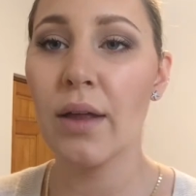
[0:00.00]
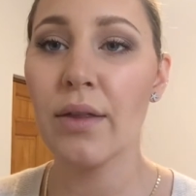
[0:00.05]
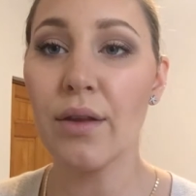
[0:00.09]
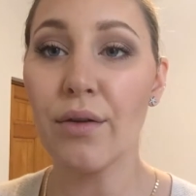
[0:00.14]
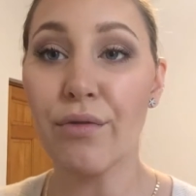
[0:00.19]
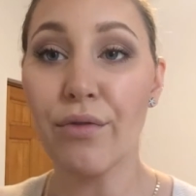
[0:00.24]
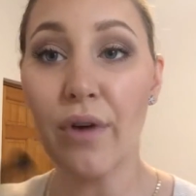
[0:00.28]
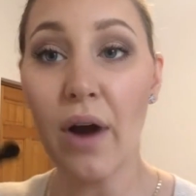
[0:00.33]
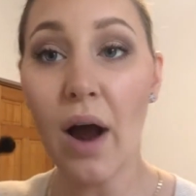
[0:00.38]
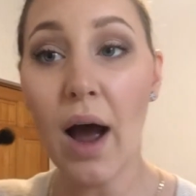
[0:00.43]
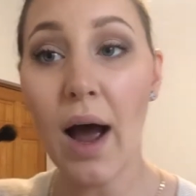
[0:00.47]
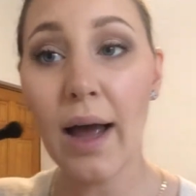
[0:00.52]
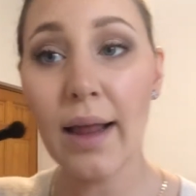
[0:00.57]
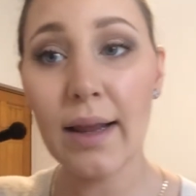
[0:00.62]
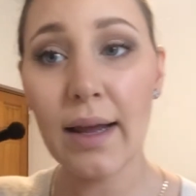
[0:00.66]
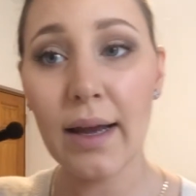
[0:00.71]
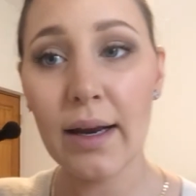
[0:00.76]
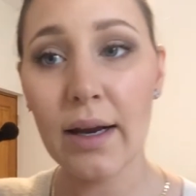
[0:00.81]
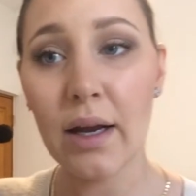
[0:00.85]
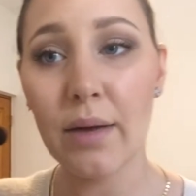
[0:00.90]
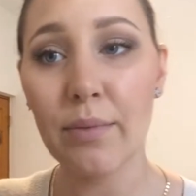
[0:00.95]
Then for
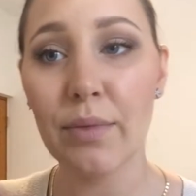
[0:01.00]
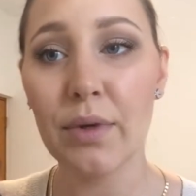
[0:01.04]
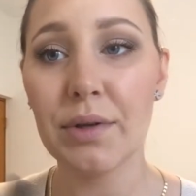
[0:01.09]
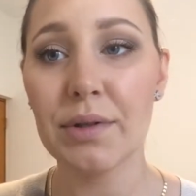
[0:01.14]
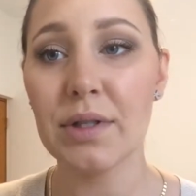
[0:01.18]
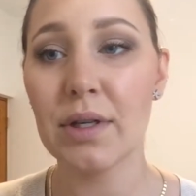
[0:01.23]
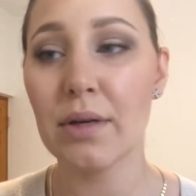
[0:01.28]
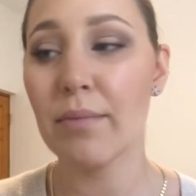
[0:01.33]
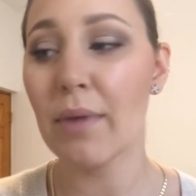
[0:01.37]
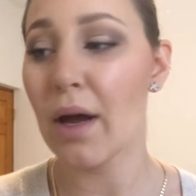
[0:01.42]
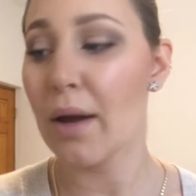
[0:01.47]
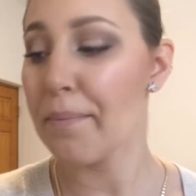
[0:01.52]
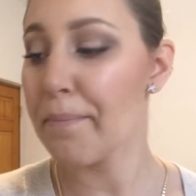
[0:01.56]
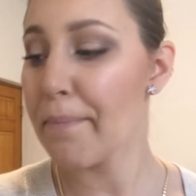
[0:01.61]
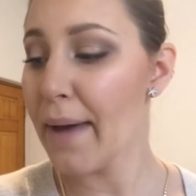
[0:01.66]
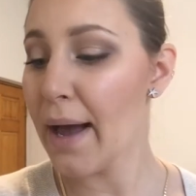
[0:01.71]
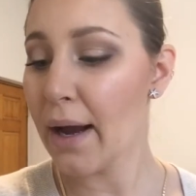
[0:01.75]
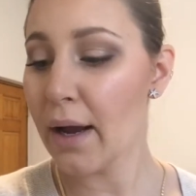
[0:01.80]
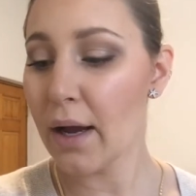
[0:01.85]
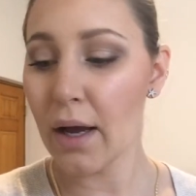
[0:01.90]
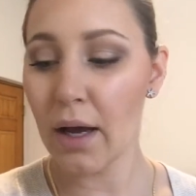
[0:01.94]
highlight, I'm using my
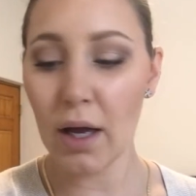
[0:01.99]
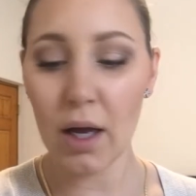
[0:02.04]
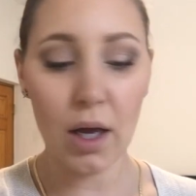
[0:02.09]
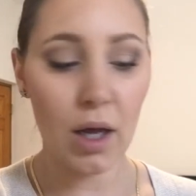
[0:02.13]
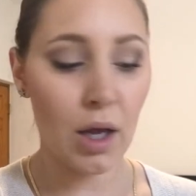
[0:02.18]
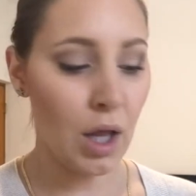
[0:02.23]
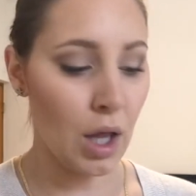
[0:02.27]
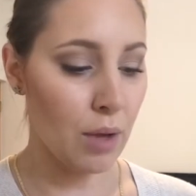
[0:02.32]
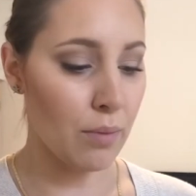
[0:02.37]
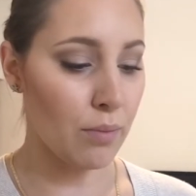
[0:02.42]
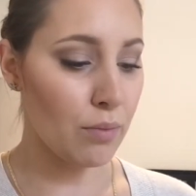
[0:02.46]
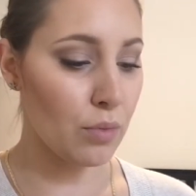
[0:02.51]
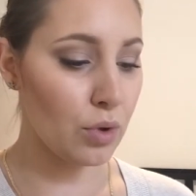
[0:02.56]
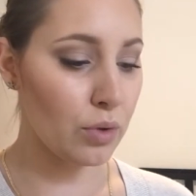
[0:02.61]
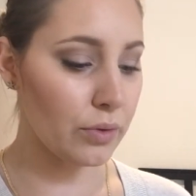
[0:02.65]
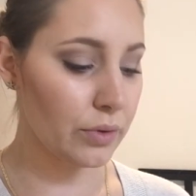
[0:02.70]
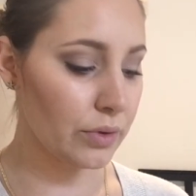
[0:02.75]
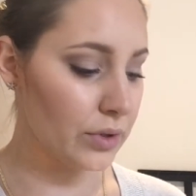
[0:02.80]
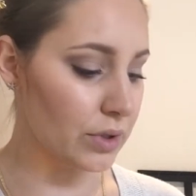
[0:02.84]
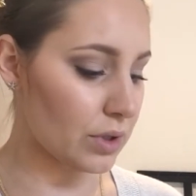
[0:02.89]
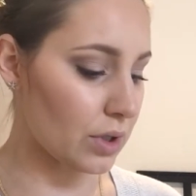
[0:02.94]
Becca
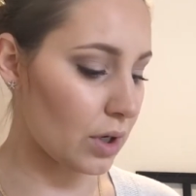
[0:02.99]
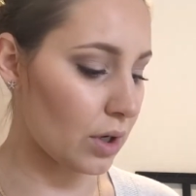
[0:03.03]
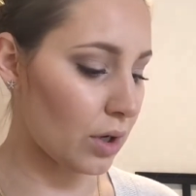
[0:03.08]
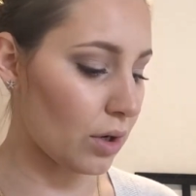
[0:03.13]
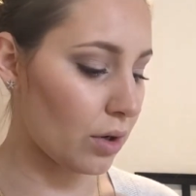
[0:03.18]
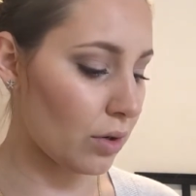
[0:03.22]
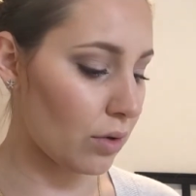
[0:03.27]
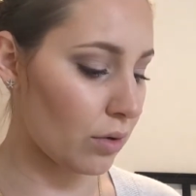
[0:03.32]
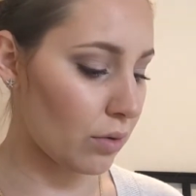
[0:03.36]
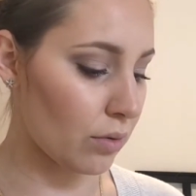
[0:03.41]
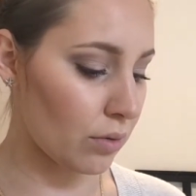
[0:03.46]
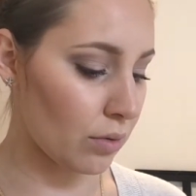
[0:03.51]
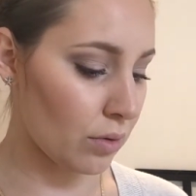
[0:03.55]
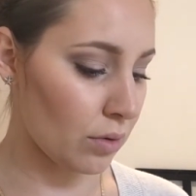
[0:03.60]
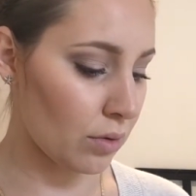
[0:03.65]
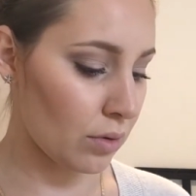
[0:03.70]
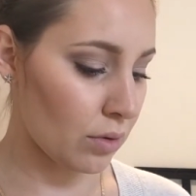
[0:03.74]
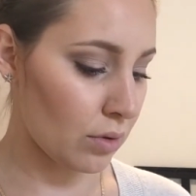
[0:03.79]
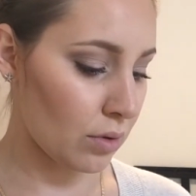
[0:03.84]
Moonstone,